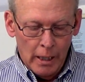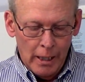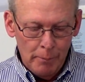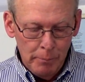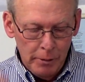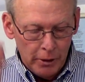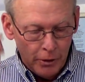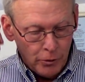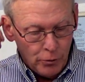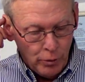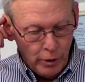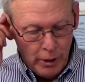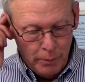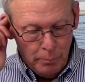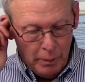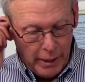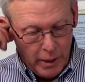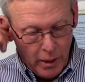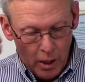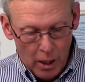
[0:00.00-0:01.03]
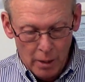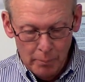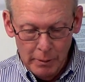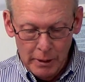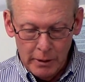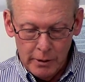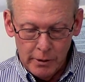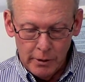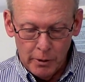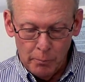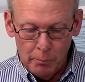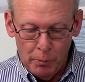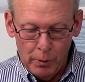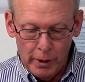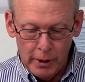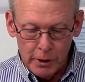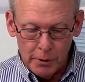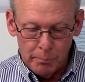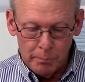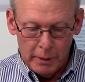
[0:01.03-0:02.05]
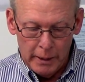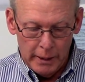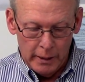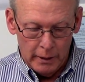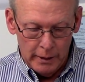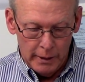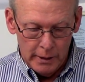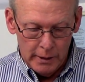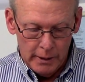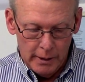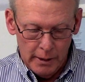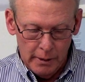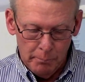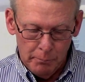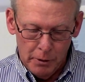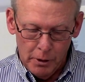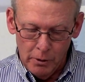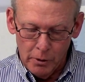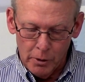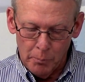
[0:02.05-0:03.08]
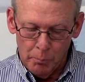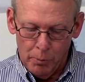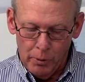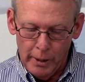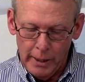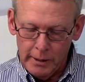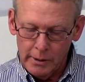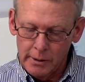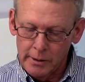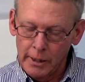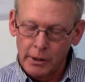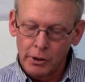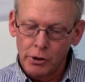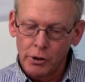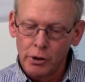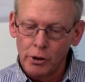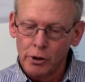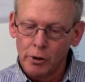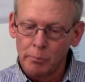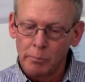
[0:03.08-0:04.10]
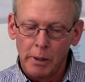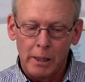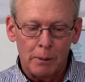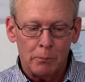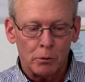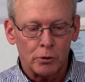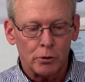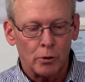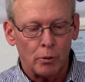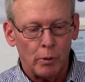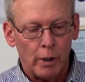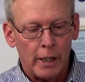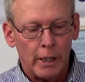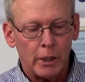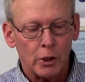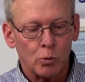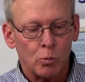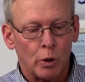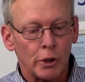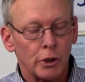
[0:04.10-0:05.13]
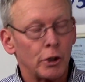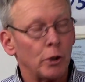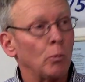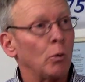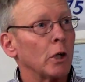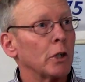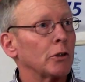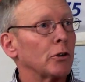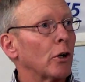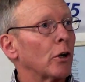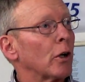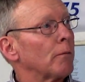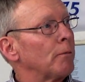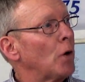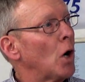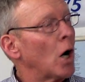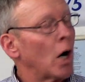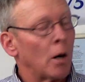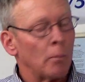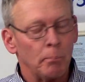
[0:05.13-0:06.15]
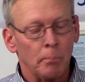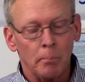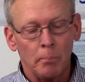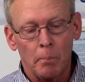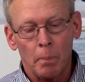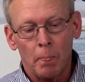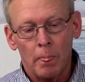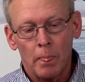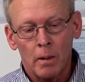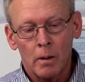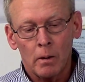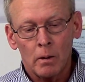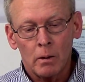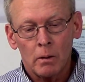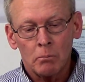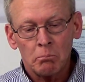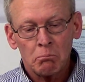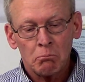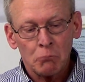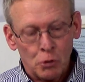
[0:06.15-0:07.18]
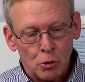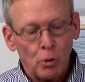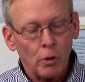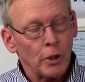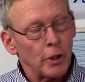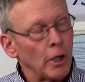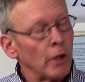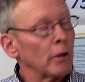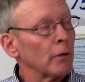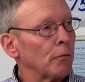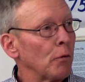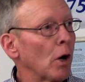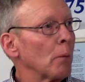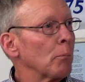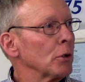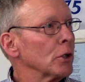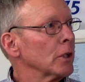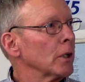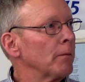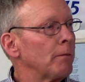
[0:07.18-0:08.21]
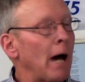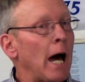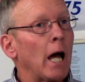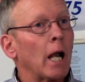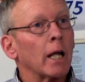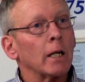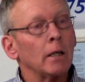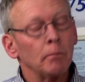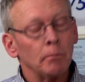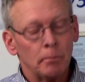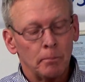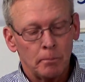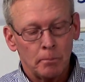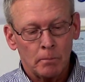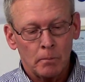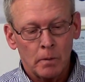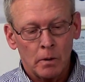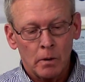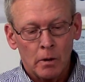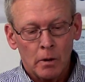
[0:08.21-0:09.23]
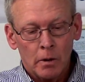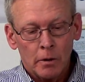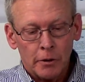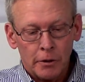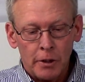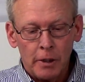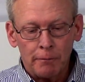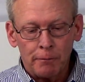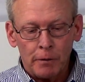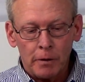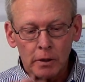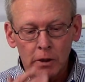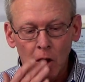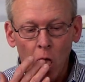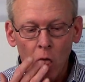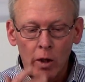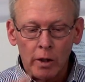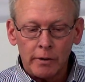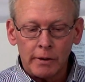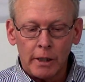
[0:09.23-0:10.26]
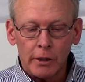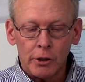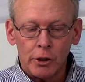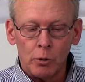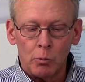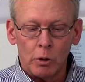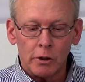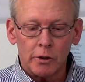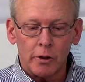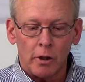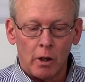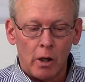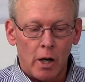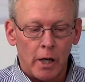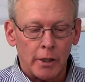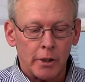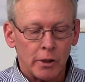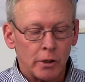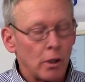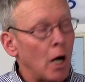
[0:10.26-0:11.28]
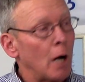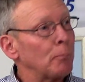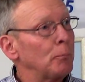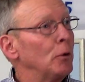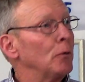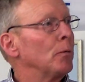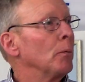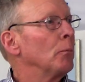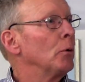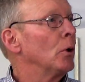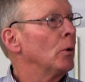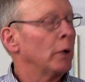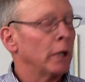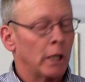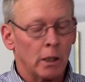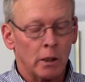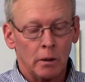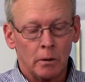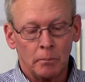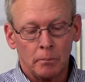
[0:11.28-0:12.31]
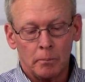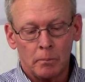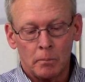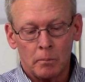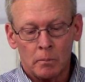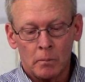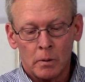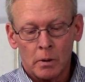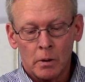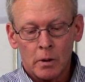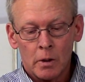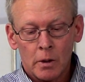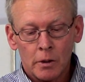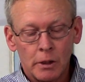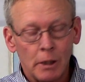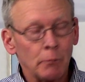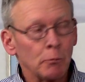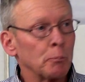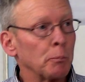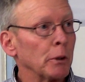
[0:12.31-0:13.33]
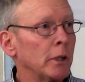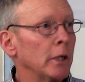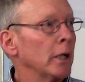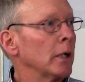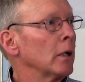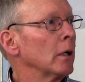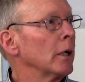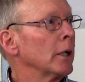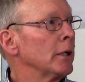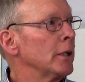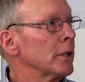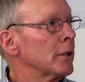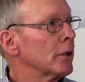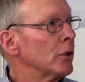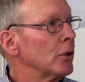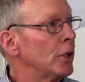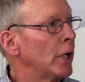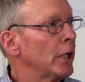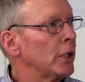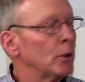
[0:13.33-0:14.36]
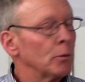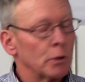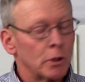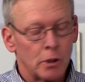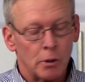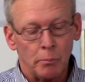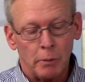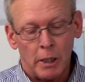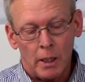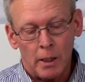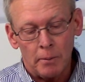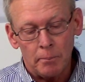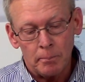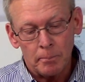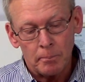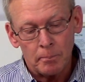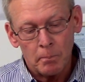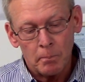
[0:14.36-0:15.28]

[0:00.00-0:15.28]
I've been intrigued by comments in the press by Elise Higby to the press that she should be able to raise what she wants on her farm. So do the other farmers in the ballot. The difference is that she wants the law to stop you from doing it. Seems particularly disingenuous to me.